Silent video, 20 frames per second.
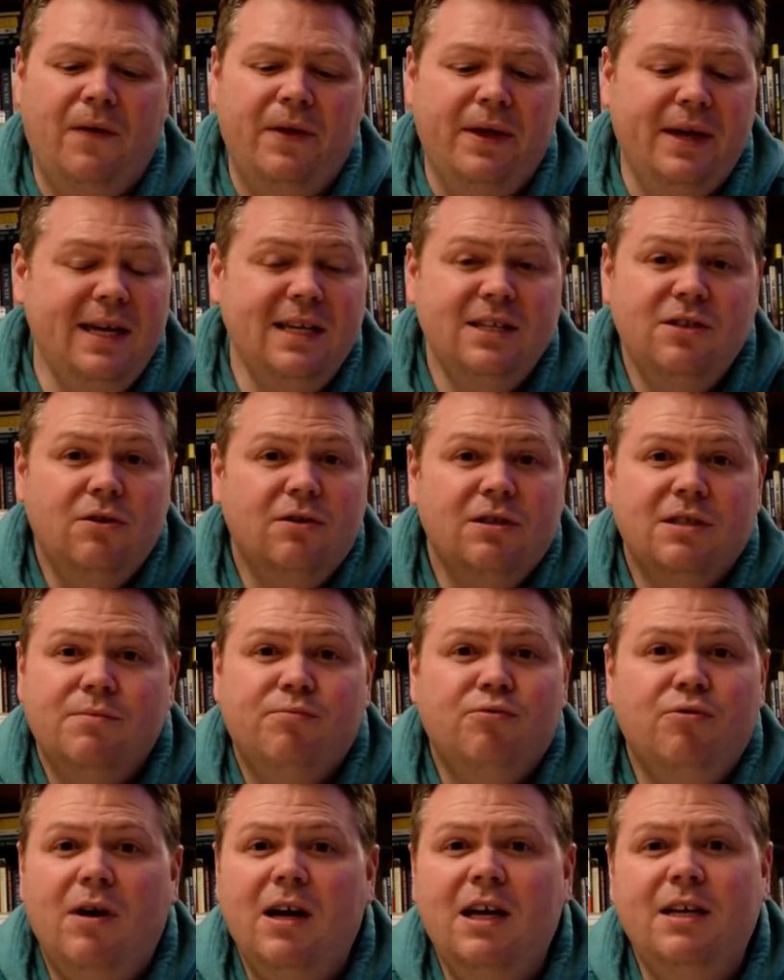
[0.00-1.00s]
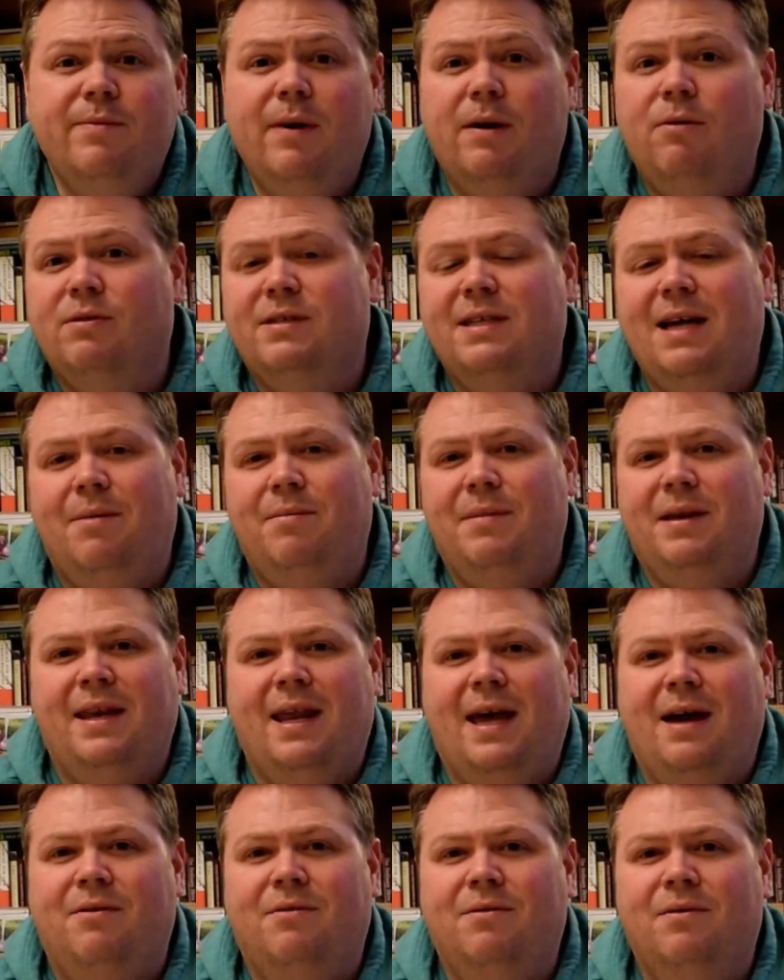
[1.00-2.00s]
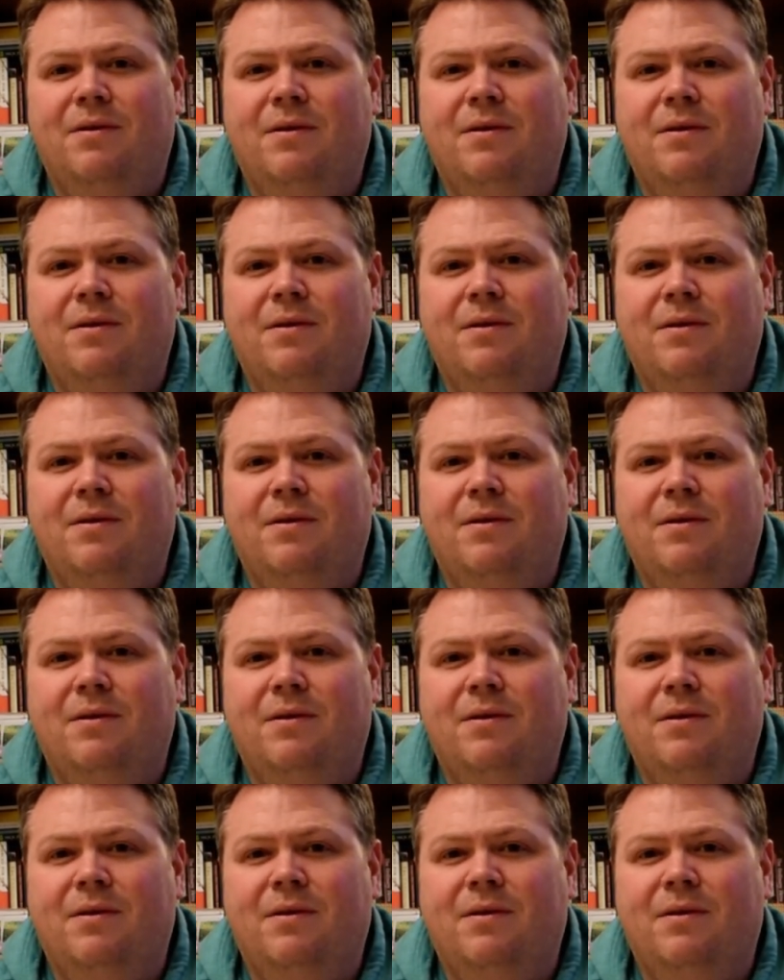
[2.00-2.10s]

He's not surprised by what's happening now.